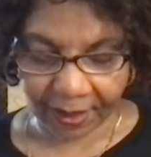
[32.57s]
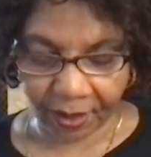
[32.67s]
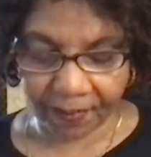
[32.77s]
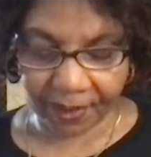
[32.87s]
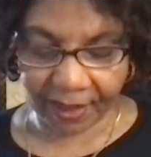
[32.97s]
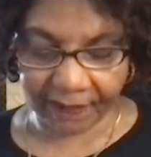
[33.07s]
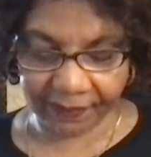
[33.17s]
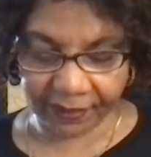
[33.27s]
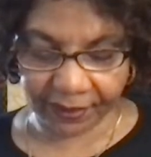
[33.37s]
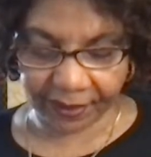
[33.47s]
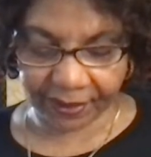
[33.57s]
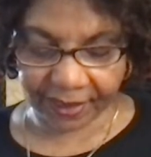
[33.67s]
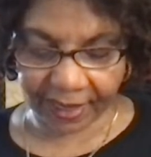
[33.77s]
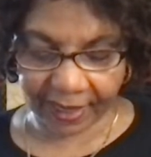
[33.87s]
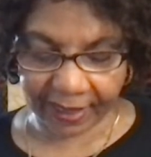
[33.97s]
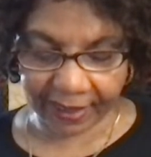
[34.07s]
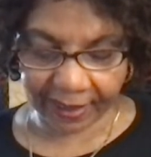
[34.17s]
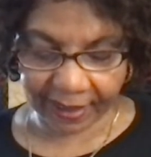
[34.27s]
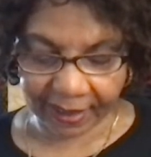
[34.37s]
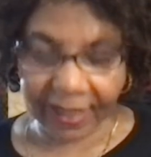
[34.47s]
Hope you're having a good day.
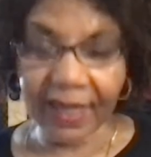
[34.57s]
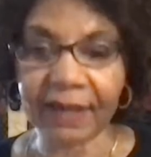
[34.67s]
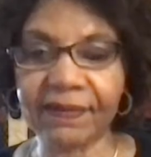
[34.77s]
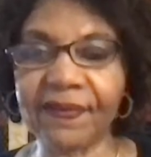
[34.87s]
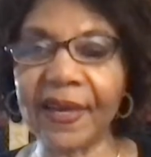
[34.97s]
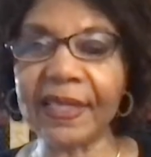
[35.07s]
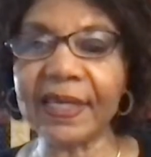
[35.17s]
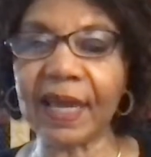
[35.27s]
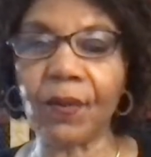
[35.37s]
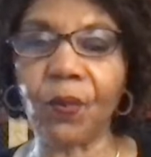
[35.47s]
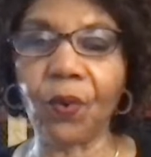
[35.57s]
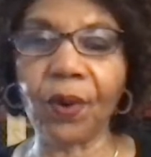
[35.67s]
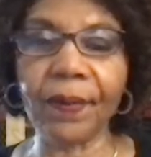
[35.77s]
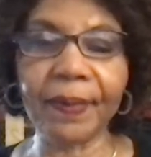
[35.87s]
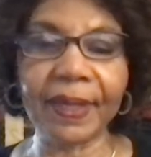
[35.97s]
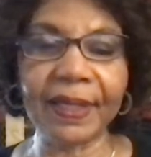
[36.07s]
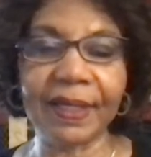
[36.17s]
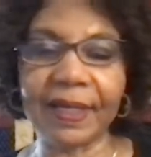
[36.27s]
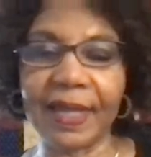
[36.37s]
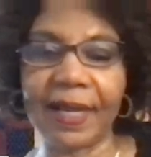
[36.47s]
Finally got warm in
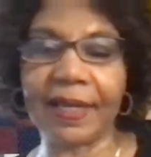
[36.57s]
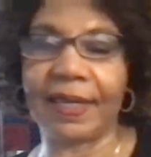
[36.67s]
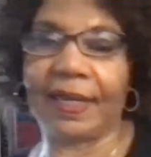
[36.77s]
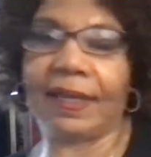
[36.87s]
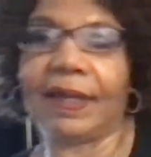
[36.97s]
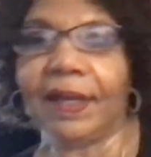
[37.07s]
Connecticut.